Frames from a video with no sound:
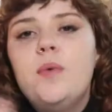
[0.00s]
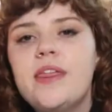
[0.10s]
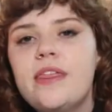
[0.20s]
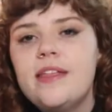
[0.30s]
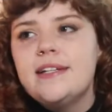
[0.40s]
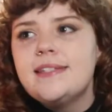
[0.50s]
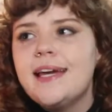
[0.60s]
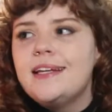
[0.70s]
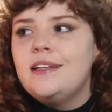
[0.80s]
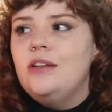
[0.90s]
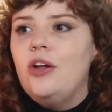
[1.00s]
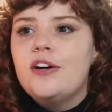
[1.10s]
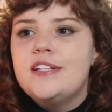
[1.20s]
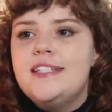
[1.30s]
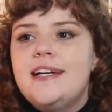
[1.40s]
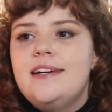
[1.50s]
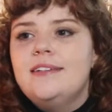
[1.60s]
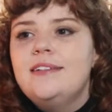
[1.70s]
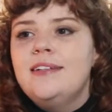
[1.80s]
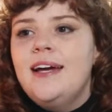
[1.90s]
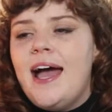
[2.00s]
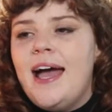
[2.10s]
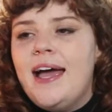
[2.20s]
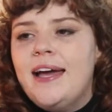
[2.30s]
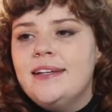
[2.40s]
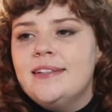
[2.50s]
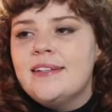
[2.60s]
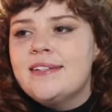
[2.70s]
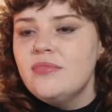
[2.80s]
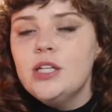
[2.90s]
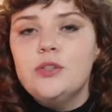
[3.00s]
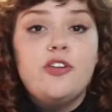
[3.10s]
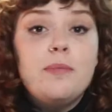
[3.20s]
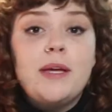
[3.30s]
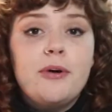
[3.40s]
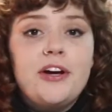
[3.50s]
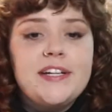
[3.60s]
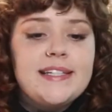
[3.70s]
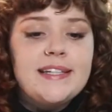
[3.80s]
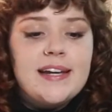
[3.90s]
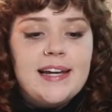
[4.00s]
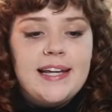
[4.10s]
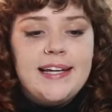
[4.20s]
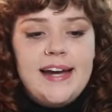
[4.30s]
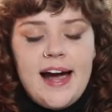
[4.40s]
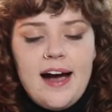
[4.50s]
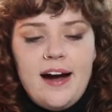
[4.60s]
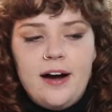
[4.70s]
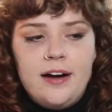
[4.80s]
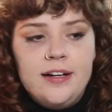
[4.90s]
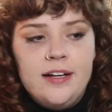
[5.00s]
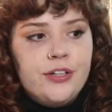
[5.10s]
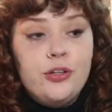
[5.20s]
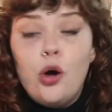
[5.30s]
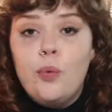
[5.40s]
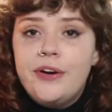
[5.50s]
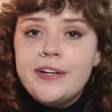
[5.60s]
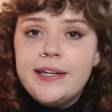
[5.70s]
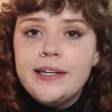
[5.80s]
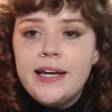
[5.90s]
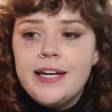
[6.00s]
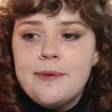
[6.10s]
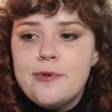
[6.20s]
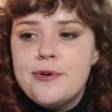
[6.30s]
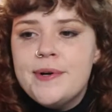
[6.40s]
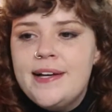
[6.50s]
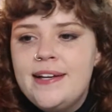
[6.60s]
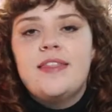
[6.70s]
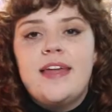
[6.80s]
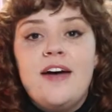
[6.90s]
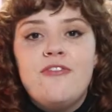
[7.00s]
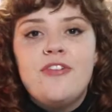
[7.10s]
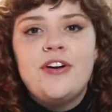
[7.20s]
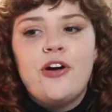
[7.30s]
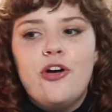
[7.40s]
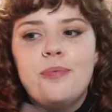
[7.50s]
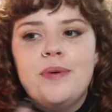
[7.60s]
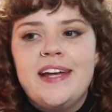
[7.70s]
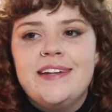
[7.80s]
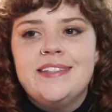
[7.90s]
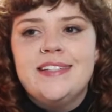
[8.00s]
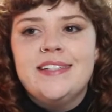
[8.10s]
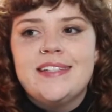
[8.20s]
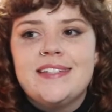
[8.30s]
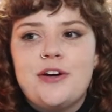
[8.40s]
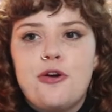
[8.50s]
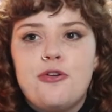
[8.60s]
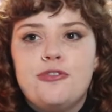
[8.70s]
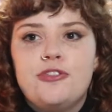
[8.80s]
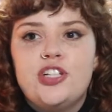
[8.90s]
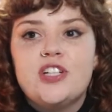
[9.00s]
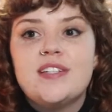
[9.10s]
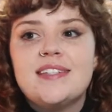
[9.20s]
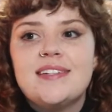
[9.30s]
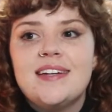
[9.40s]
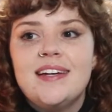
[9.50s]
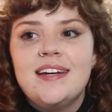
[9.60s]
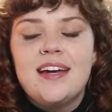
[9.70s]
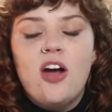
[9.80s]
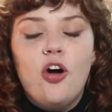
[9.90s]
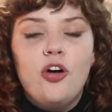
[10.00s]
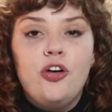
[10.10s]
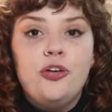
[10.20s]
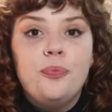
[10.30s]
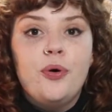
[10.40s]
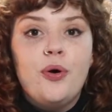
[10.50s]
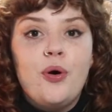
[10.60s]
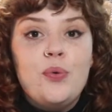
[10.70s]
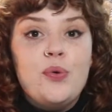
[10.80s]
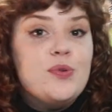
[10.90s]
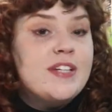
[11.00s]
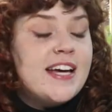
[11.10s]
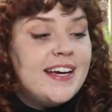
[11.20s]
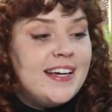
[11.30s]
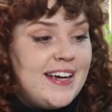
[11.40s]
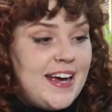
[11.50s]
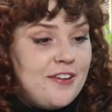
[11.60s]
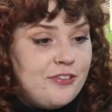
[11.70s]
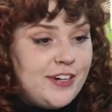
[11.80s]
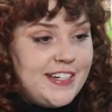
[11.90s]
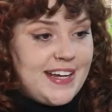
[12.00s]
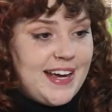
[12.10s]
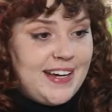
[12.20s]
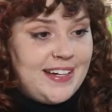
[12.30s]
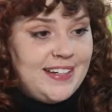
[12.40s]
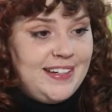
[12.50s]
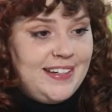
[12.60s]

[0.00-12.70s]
with things like lockdown and for me personally not working anymore, that very open-endedness of just home all day, every day,